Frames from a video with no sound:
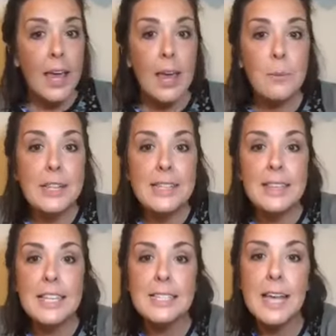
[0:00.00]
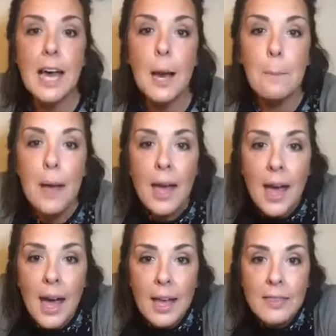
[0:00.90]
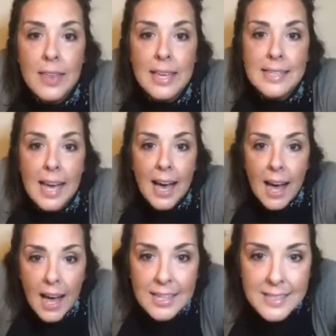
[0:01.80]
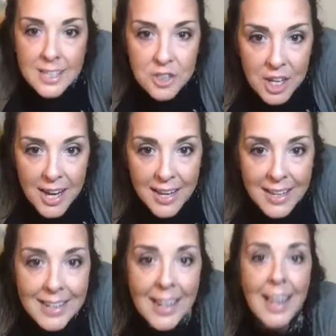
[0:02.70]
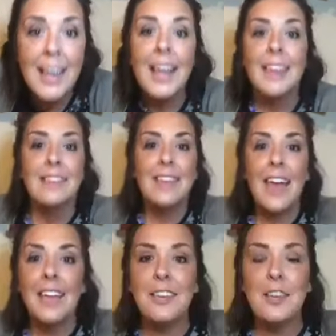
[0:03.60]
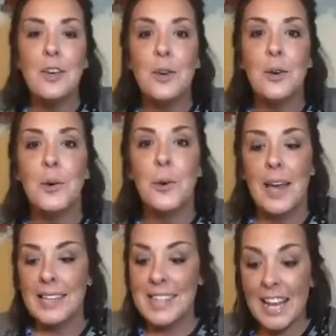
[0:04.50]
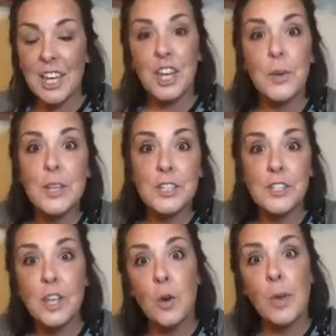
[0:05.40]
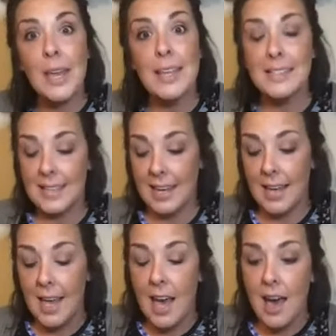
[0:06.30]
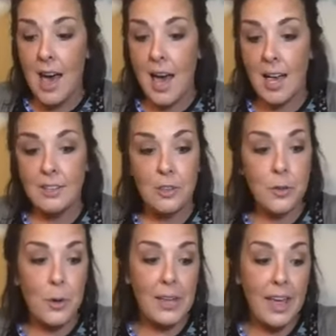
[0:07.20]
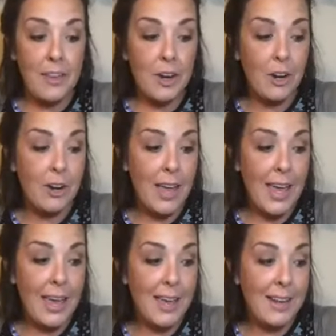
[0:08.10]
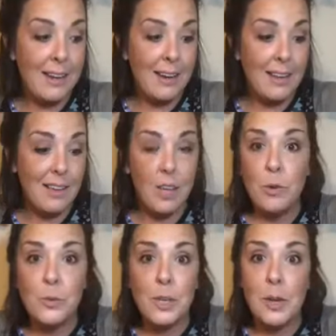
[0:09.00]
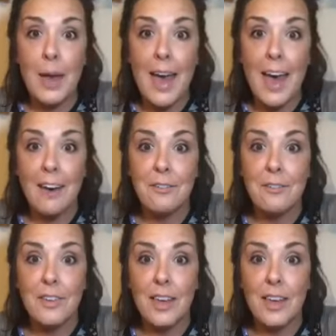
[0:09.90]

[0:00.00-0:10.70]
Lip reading: And we did these Hi Sunshine. Thank you. Isn't it cute? It's so easy to throw together and use what you have.